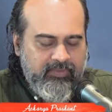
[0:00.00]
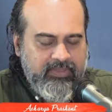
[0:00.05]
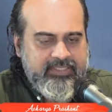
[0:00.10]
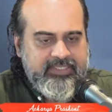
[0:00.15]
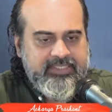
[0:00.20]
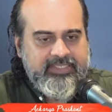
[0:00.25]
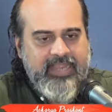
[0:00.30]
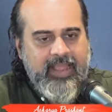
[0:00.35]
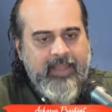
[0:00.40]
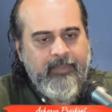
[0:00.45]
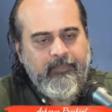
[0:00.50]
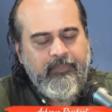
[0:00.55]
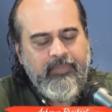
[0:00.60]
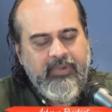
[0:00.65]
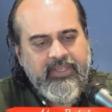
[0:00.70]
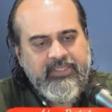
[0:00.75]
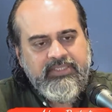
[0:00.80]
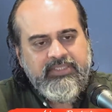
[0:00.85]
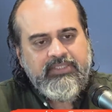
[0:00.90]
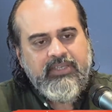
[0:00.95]
We
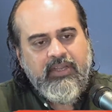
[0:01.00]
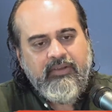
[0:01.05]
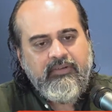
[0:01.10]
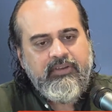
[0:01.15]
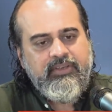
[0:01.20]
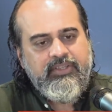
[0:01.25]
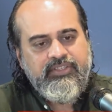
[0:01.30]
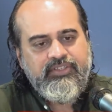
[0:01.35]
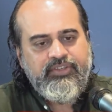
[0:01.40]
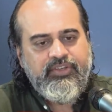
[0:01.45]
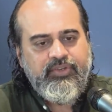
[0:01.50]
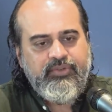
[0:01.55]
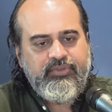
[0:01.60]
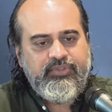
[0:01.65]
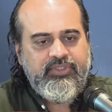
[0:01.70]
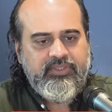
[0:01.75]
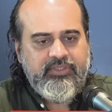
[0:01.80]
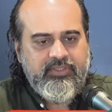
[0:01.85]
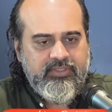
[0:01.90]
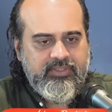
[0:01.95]
established our
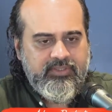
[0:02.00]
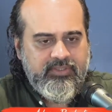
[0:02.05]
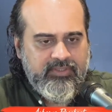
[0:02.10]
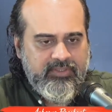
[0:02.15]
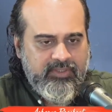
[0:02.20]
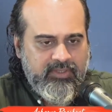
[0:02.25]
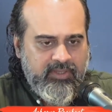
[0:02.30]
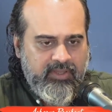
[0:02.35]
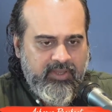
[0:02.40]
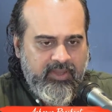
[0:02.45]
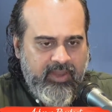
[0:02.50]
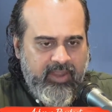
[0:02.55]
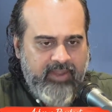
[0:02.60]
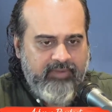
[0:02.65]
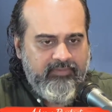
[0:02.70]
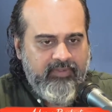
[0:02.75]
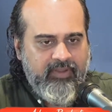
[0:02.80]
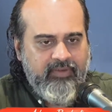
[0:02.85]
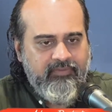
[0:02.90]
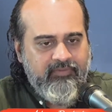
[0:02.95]
institutions,
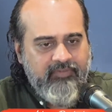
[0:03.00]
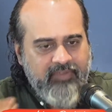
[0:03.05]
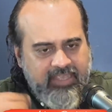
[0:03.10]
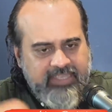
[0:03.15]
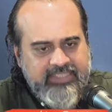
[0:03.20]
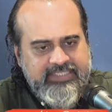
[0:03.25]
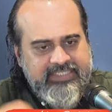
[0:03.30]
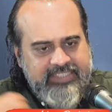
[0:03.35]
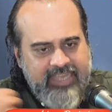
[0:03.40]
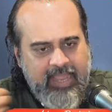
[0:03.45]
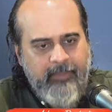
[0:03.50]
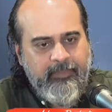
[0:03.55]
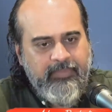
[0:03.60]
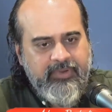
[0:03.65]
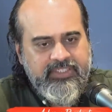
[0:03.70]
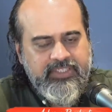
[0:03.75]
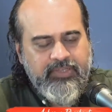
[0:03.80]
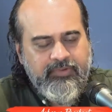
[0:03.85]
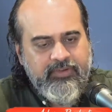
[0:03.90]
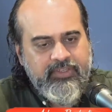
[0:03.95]
and when we
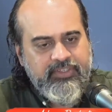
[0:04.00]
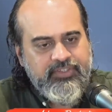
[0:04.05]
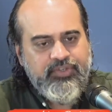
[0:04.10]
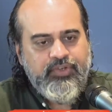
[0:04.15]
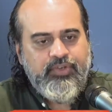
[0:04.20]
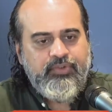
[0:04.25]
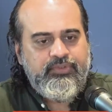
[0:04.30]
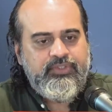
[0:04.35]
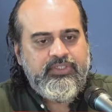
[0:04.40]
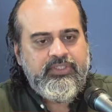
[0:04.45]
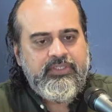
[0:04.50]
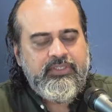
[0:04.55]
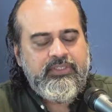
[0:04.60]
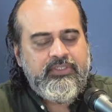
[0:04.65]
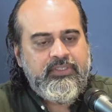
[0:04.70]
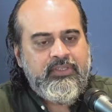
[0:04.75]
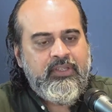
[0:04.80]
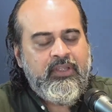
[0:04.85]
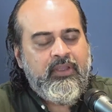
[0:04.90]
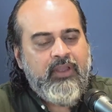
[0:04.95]
established our
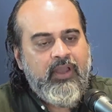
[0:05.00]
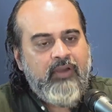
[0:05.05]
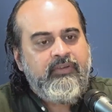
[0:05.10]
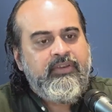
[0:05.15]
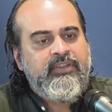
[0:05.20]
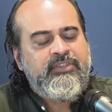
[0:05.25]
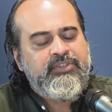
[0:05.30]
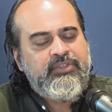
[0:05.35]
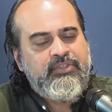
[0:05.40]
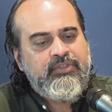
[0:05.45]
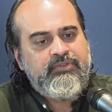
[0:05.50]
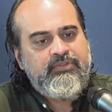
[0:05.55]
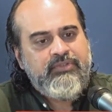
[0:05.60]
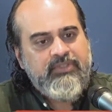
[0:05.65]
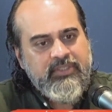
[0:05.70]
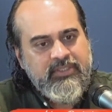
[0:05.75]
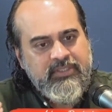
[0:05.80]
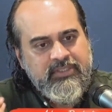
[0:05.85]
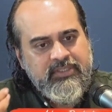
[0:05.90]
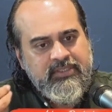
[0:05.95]
institutions
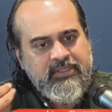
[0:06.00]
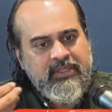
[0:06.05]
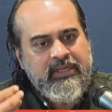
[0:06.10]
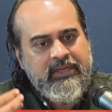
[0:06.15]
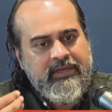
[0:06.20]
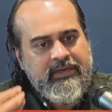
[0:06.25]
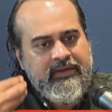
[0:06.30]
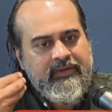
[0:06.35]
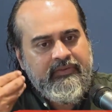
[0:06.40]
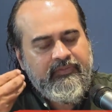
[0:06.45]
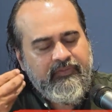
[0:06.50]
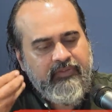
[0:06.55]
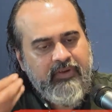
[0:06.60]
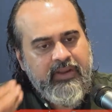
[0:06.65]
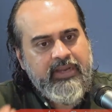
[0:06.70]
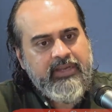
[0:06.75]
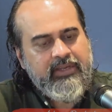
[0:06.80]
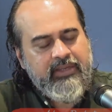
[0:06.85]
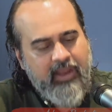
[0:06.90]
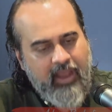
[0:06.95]

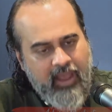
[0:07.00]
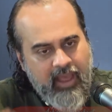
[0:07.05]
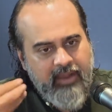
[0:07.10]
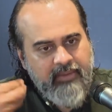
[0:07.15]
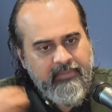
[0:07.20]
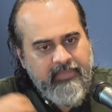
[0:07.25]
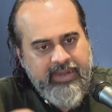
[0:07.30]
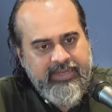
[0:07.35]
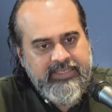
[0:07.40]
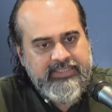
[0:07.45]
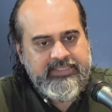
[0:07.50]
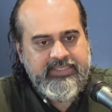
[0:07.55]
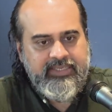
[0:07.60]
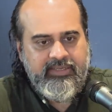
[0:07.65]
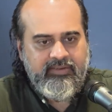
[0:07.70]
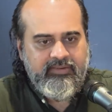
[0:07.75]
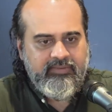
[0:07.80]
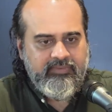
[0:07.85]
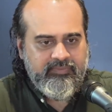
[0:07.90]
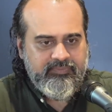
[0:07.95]
reflect our
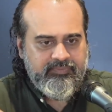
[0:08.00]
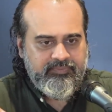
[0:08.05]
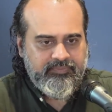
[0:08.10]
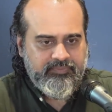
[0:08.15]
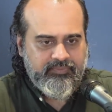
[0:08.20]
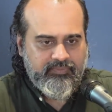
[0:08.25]
mindset.